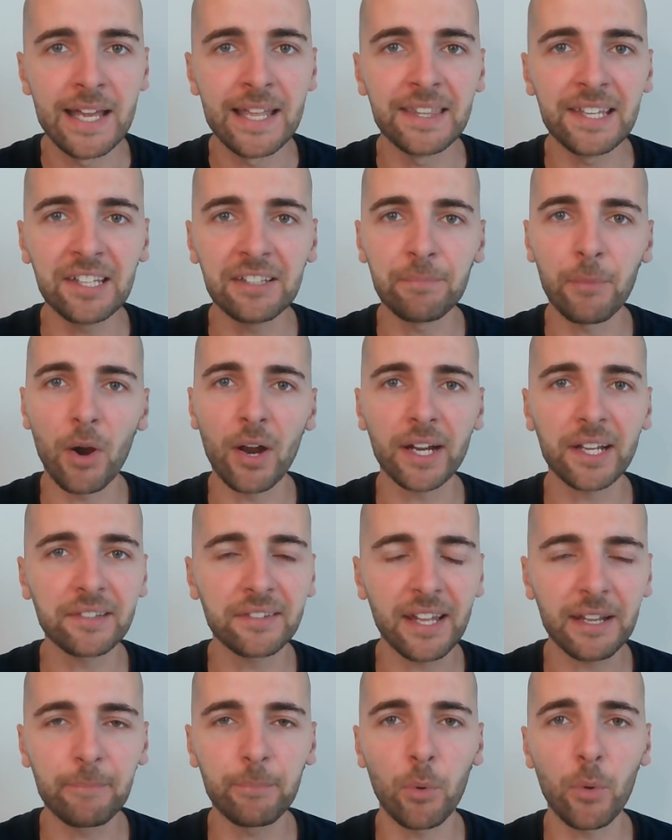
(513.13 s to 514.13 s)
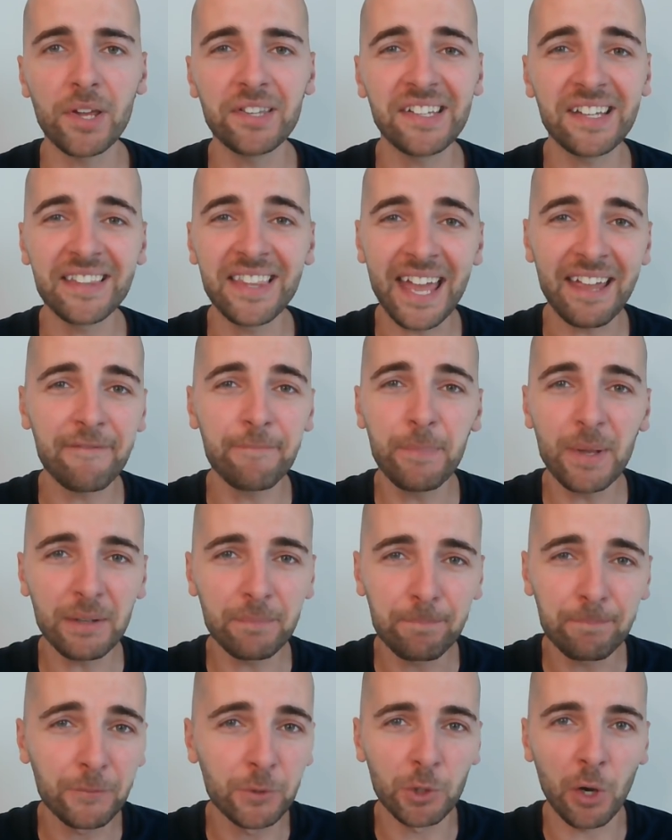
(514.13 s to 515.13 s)
These markets like Boise, they've
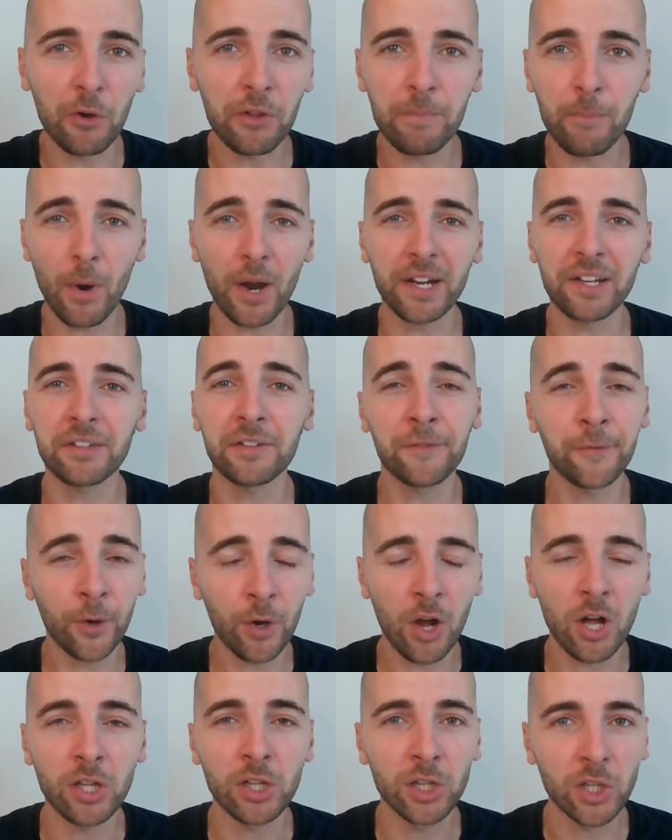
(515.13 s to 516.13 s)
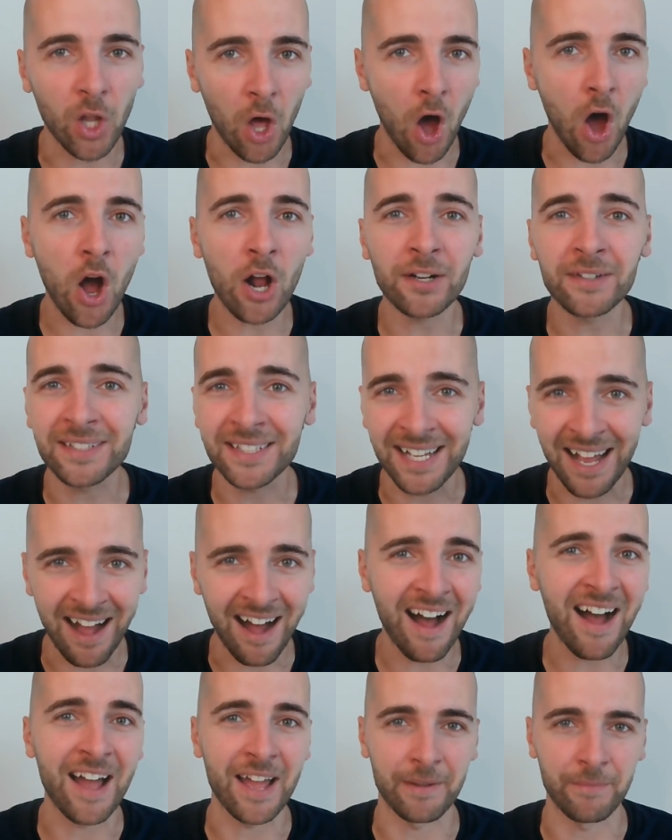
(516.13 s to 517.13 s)
been growth markets for a long
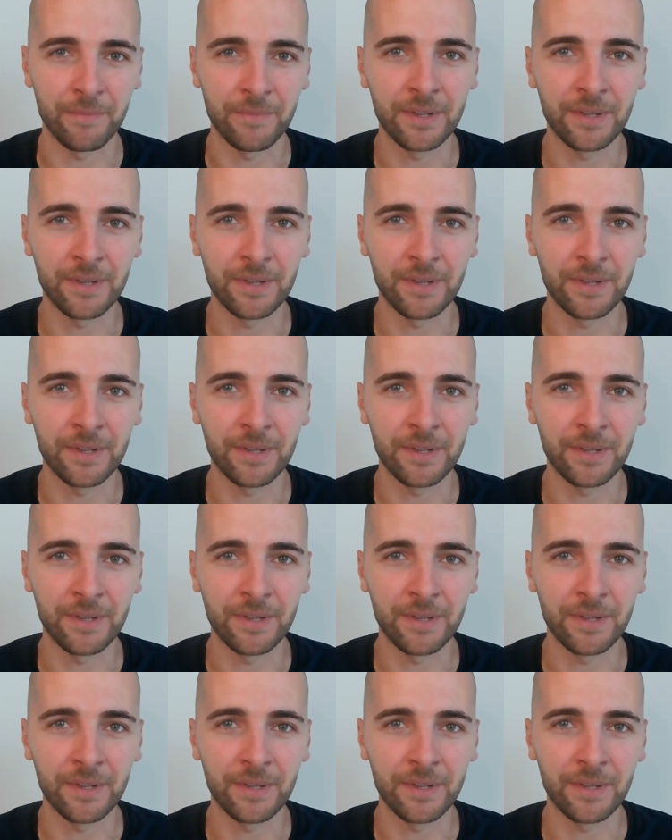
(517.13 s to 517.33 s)
time.